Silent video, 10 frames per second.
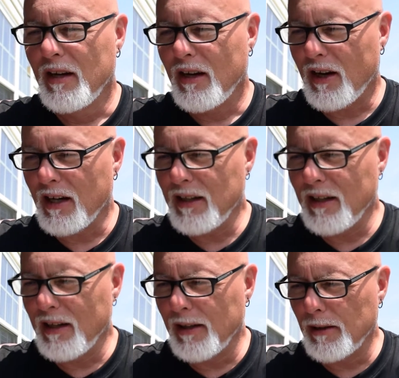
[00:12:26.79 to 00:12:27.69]
All right.
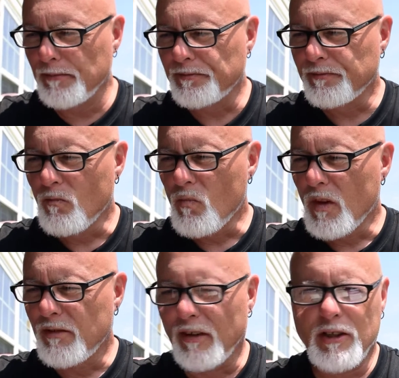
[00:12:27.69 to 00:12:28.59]
Um, if
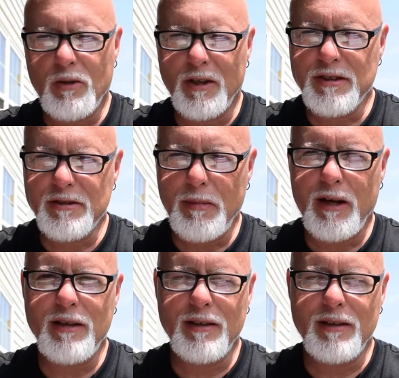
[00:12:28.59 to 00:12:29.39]
you have any questions about it,